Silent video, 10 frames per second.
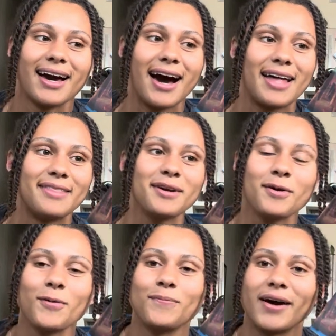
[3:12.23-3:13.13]
I
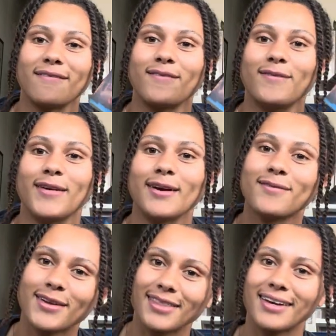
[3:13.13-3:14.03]
think my
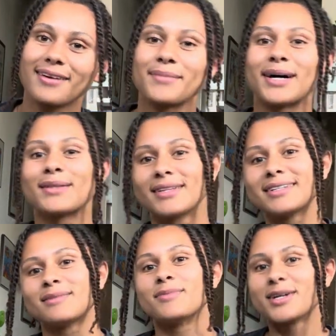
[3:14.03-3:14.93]
favorite thing about
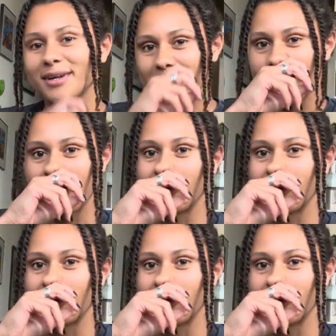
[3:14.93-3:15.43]
this book